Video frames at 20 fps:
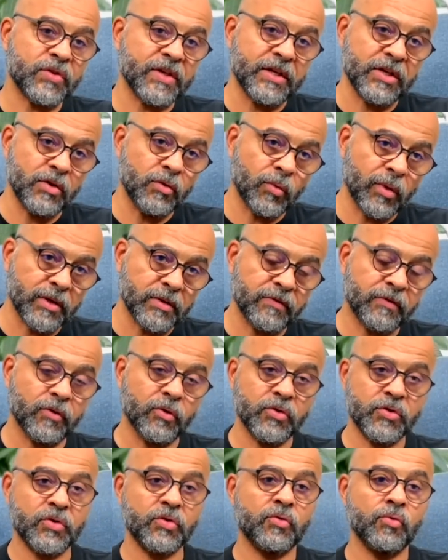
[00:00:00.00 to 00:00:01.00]
and you want
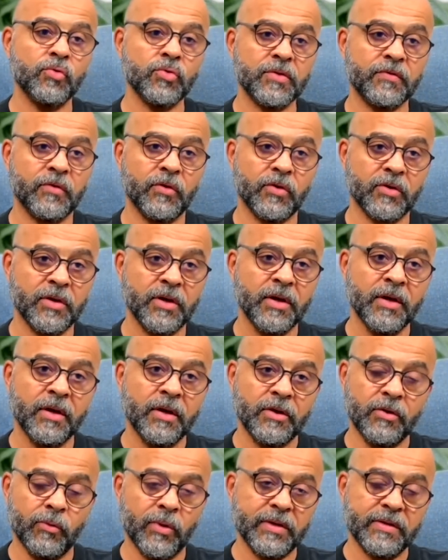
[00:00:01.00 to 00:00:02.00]
4 screws
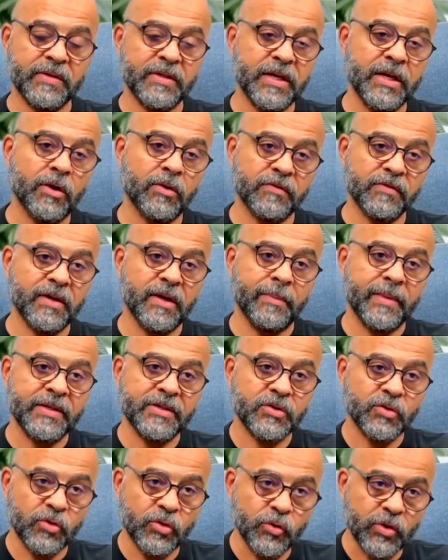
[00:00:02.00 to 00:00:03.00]
you want 3 of them, and
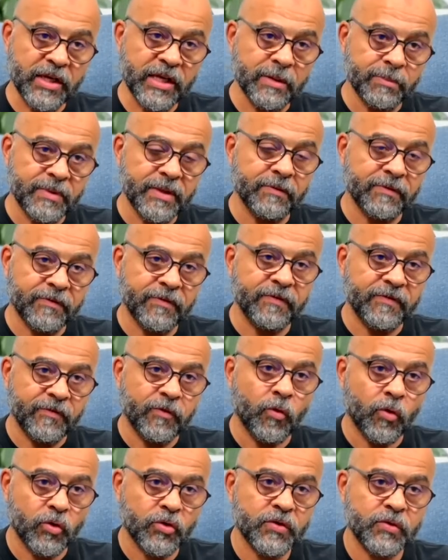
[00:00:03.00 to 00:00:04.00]
so you keep the
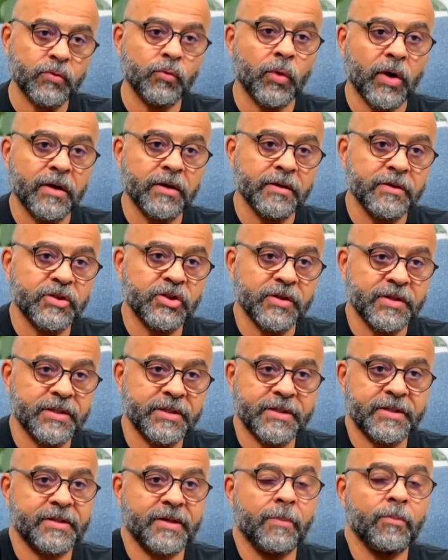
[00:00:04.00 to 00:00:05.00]
4th one just
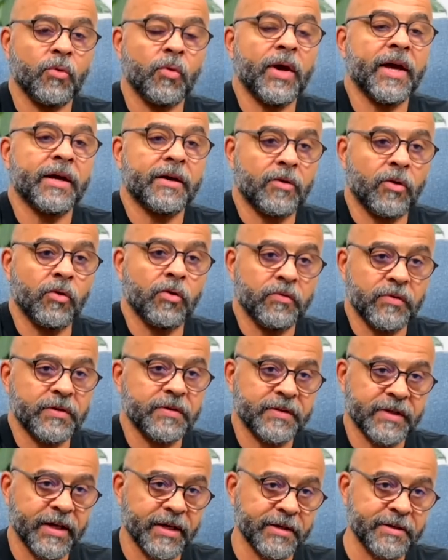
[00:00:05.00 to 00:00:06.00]
somewhere over
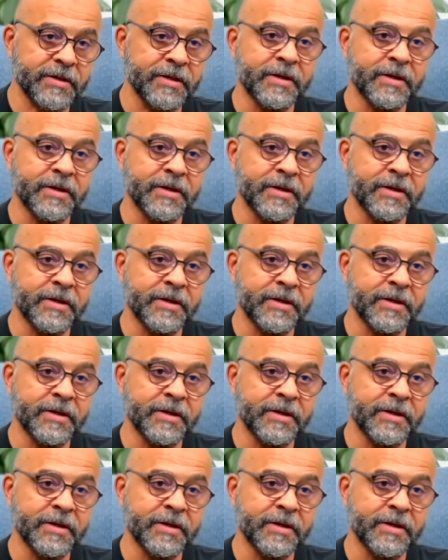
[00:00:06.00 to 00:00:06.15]
there,